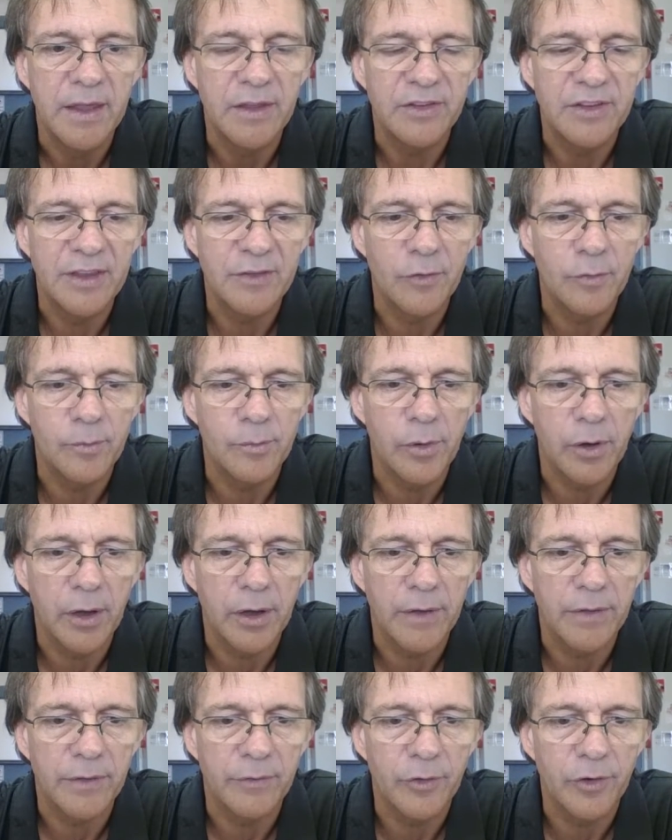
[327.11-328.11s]
is given
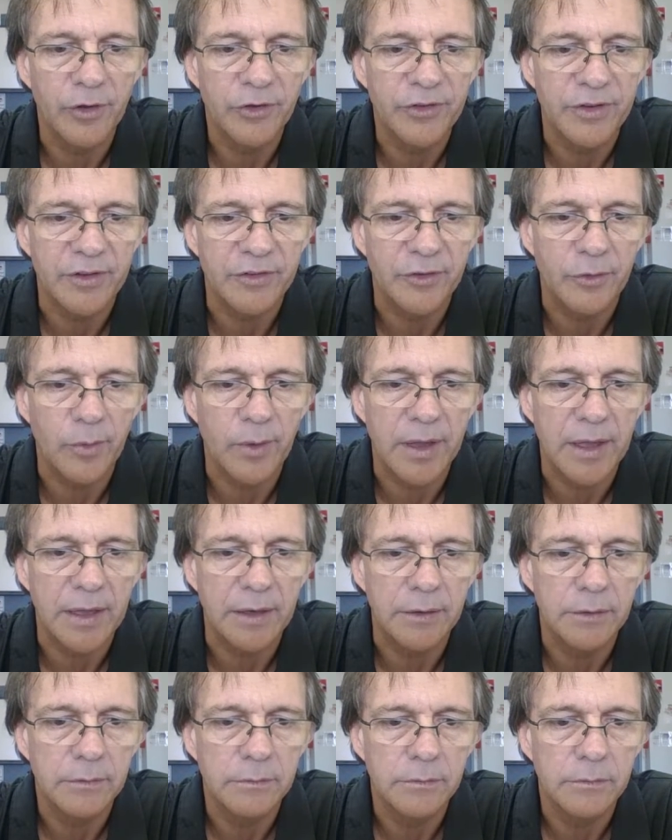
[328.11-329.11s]
by the velocity
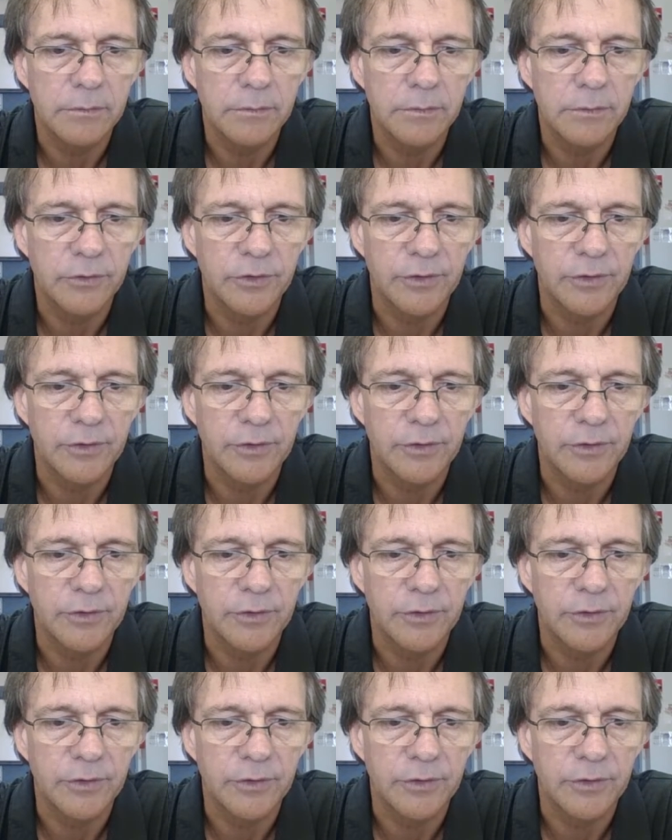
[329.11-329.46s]
squared